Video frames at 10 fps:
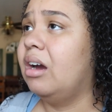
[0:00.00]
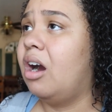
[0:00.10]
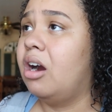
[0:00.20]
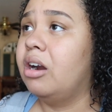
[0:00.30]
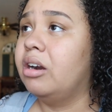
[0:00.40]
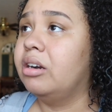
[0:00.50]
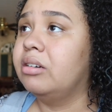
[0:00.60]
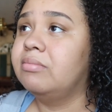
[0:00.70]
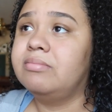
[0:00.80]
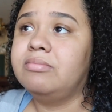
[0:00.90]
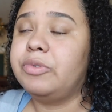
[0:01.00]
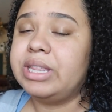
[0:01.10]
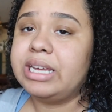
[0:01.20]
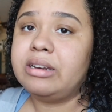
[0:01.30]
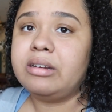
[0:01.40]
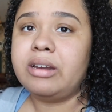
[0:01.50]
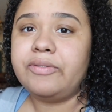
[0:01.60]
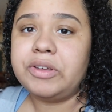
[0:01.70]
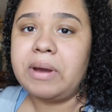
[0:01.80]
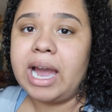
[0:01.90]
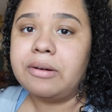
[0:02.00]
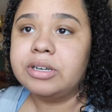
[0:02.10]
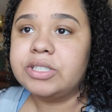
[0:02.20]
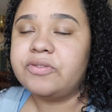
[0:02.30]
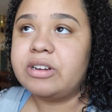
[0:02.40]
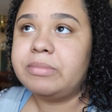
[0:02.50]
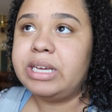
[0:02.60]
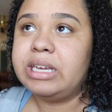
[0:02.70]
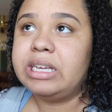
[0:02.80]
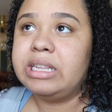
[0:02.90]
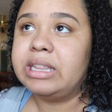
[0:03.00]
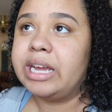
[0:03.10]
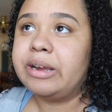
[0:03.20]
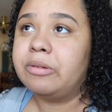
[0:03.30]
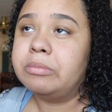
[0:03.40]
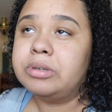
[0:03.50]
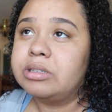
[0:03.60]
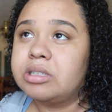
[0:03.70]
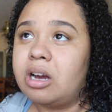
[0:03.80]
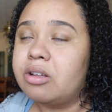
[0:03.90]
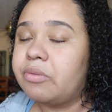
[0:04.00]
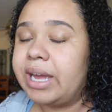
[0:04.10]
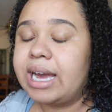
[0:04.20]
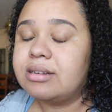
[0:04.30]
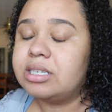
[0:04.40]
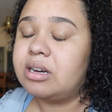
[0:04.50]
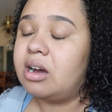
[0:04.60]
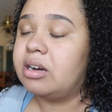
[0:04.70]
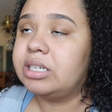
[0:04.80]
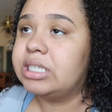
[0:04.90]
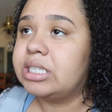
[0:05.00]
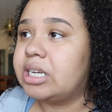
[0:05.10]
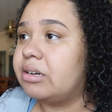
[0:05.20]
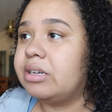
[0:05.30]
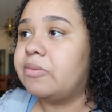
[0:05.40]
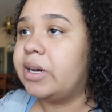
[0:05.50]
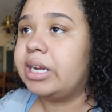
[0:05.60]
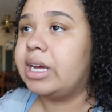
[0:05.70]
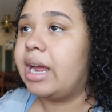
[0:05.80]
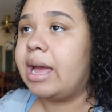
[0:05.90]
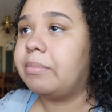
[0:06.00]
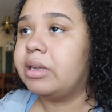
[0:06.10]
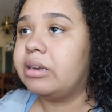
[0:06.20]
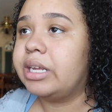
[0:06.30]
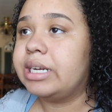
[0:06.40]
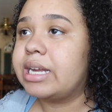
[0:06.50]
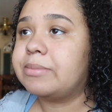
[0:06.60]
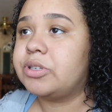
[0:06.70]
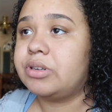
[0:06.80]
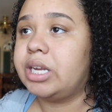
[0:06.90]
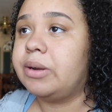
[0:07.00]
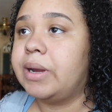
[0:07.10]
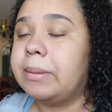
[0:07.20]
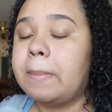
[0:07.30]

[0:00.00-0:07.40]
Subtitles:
are within a few hours from me, they were booked all the way out until August, so it wasn't gonna happen anytime soon anyway.